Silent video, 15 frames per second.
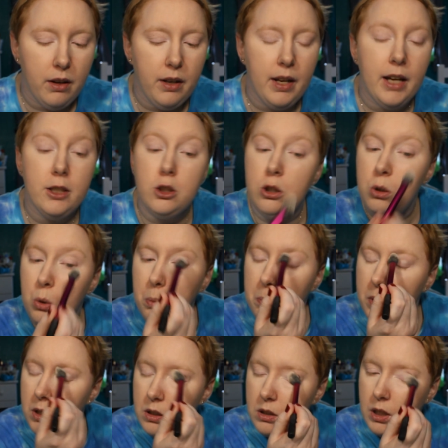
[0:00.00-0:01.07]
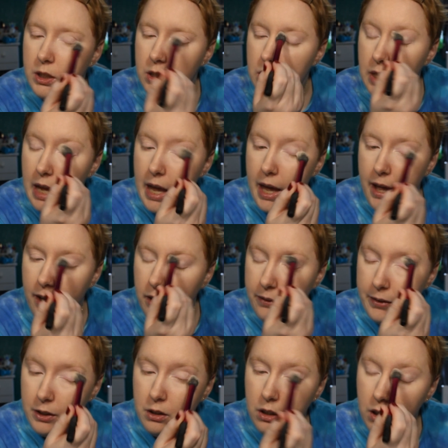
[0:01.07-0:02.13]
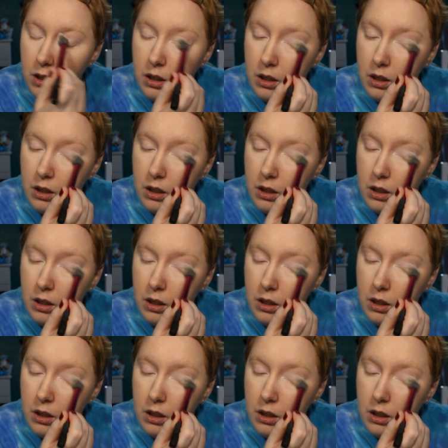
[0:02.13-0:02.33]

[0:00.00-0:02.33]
Not too much. I just add a little